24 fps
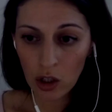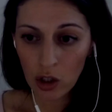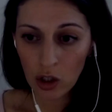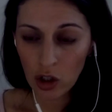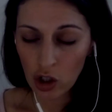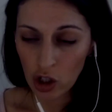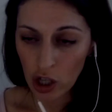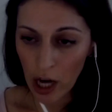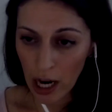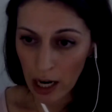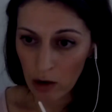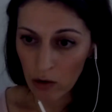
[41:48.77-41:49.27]

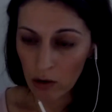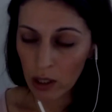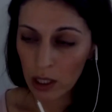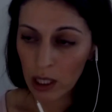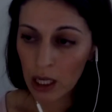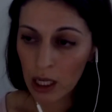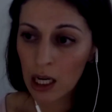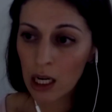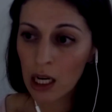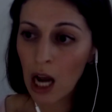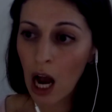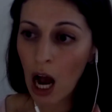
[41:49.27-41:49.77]

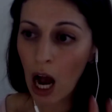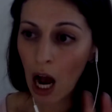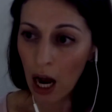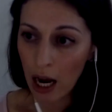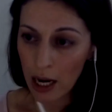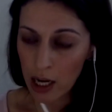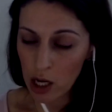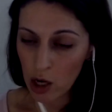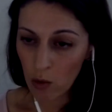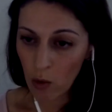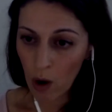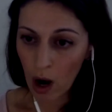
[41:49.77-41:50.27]
generally
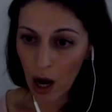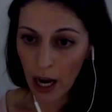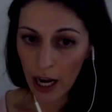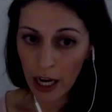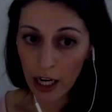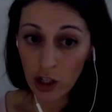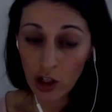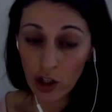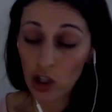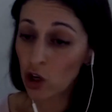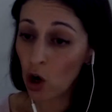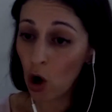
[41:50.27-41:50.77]
IUI,
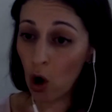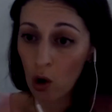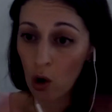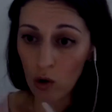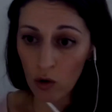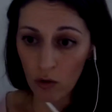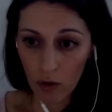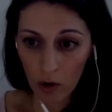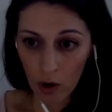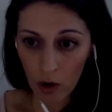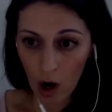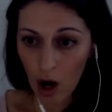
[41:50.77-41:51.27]
just
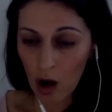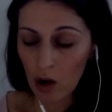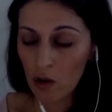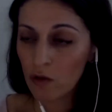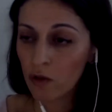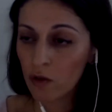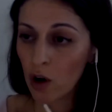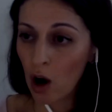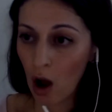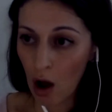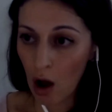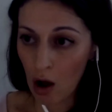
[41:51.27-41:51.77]
overall
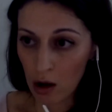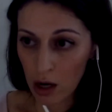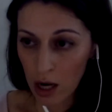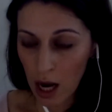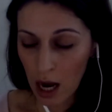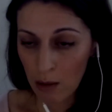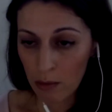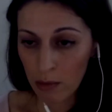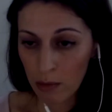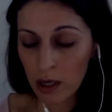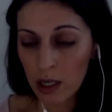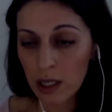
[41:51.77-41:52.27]
for all
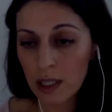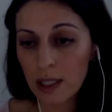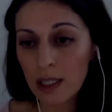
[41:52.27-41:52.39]
comers,